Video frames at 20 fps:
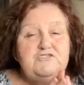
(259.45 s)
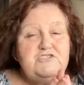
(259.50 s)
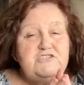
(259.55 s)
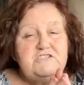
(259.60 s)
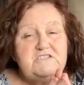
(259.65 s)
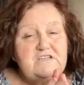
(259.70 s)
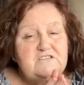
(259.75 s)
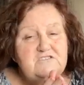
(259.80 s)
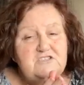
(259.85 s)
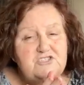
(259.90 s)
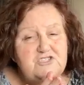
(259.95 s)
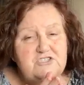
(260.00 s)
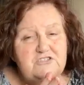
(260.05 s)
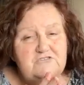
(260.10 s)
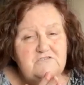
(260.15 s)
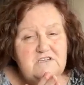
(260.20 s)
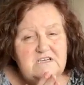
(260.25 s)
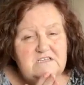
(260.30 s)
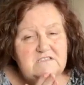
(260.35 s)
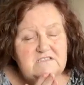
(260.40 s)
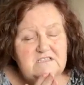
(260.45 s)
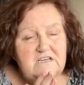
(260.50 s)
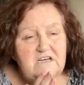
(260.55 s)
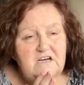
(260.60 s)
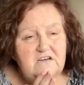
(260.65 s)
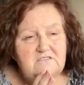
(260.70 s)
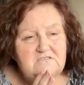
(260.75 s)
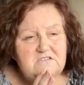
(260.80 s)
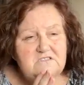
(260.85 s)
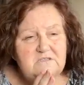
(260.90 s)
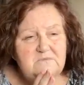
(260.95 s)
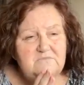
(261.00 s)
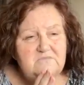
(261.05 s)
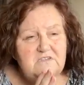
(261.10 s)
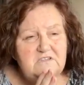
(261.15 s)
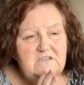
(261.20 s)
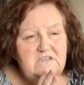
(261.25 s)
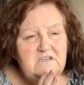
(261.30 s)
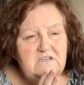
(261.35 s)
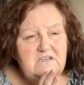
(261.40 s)
just under 2 years ago or
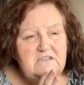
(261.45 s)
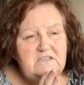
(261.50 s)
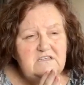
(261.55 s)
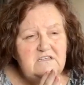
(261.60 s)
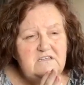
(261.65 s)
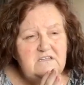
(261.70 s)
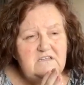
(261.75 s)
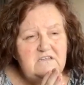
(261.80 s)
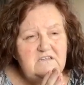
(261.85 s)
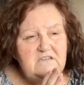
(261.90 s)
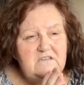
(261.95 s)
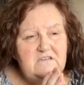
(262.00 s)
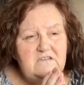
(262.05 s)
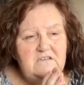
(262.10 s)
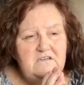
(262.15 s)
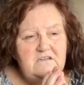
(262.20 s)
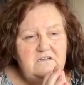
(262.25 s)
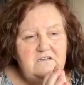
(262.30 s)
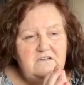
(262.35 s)
something other like that.